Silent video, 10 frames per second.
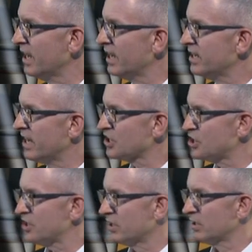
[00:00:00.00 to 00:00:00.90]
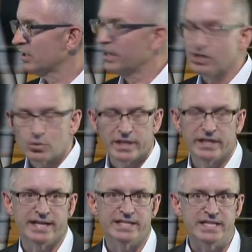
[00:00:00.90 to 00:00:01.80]
next year in
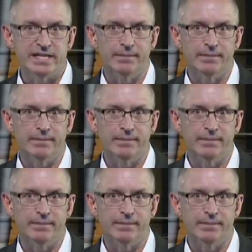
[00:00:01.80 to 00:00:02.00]
2019.